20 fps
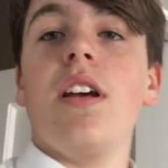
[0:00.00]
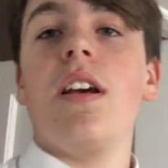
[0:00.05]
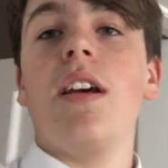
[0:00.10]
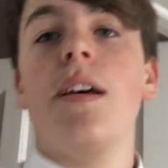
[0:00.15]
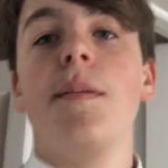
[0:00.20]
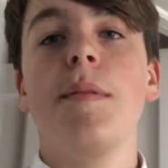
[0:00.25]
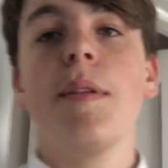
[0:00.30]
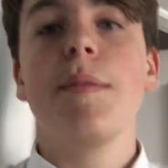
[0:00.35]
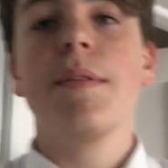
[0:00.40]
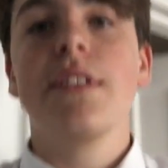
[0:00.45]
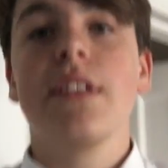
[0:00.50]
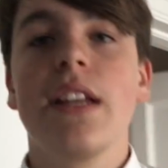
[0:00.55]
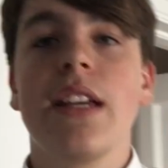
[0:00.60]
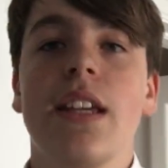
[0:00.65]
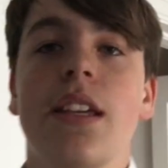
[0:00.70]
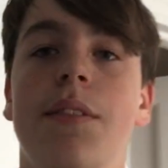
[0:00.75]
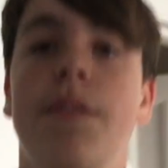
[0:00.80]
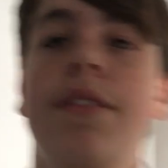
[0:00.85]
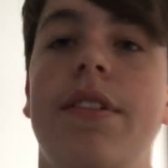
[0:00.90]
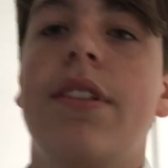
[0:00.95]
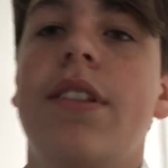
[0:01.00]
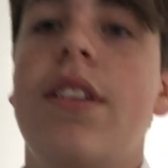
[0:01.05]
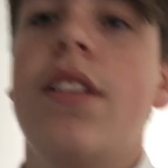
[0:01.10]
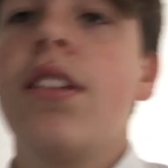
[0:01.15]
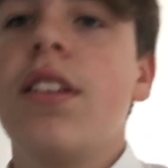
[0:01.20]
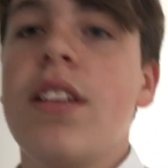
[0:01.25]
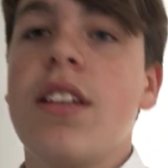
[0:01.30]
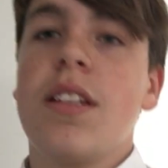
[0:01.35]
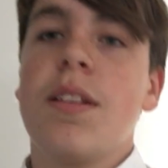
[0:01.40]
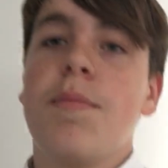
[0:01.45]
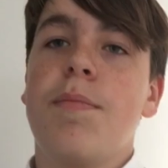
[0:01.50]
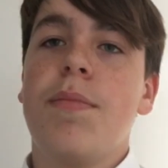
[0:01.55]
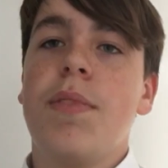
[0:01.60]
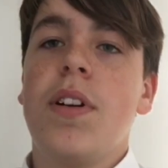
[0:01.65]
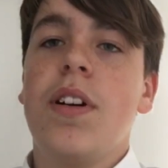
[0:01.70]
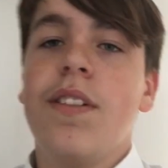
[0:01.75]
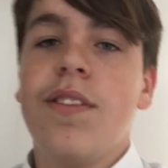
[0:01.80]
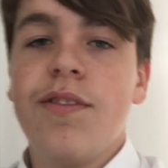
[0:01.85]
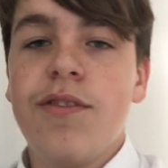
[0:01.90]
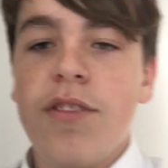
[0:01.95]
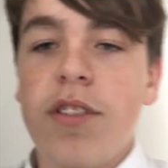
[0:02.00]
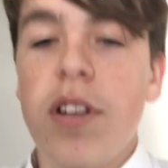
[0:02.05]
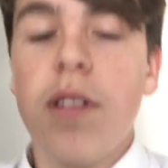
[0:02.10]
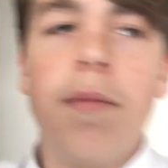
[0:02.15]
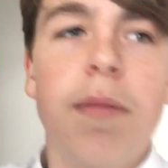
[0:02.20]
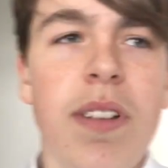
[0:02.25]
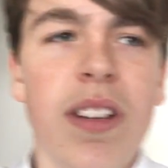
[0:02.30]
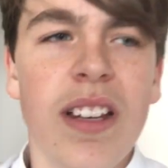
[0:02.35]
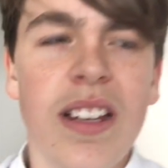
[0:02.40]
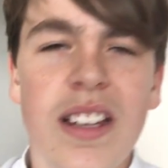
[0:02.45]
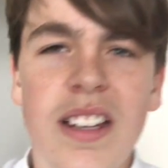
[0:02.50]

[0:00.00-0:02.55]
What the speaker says: Let's take you into this bathroom.